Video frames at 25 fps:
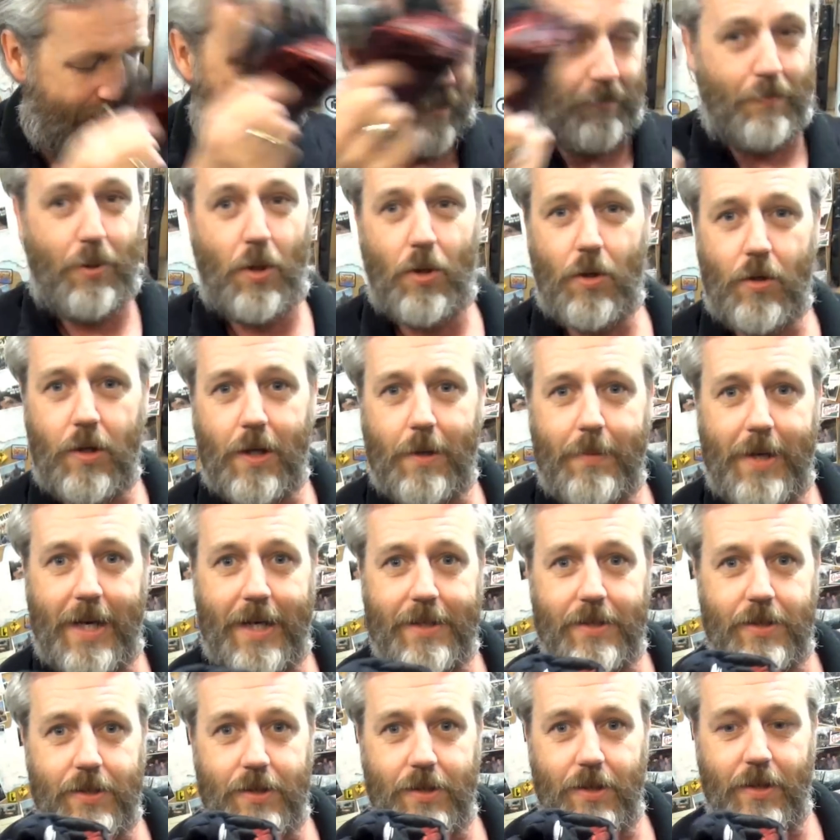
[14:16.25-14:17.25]
pull them
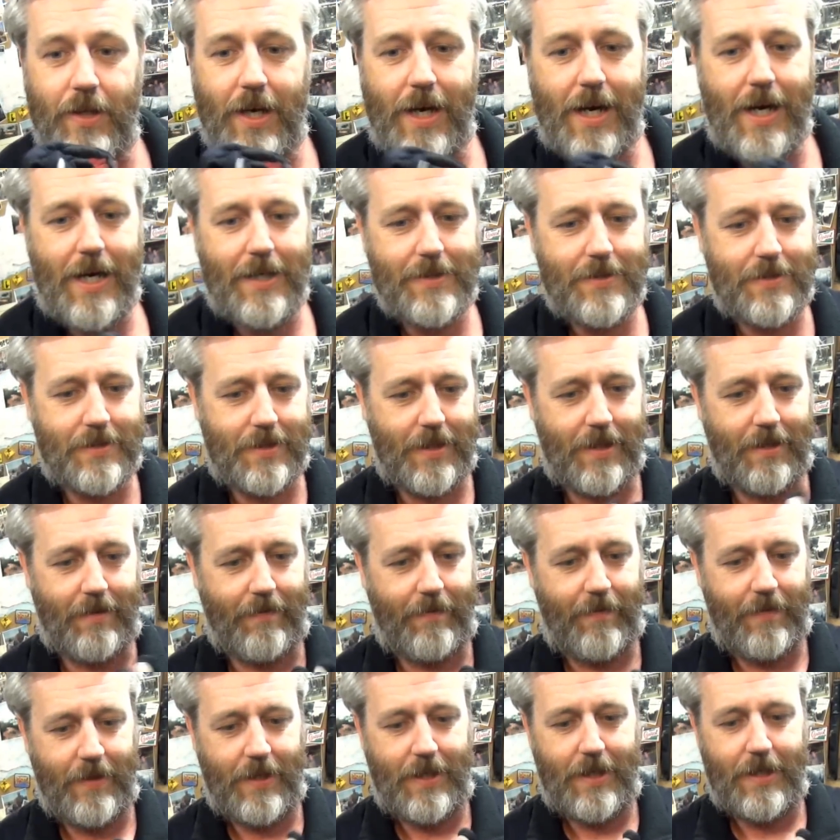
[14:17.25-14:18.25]
out to do the hard
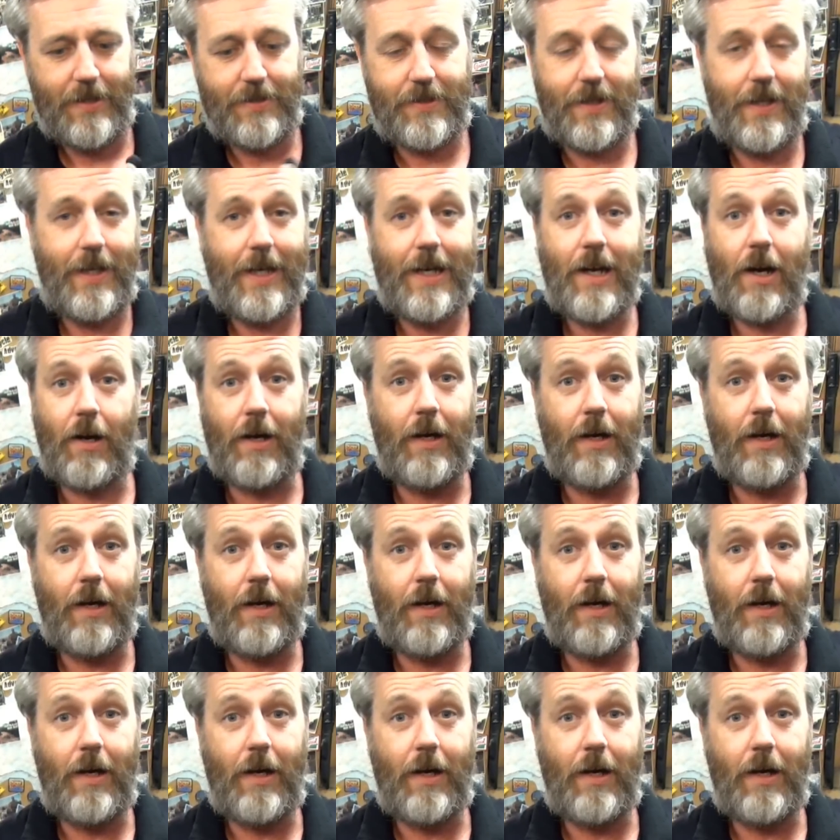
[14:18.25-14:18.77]
stuff. So there you go.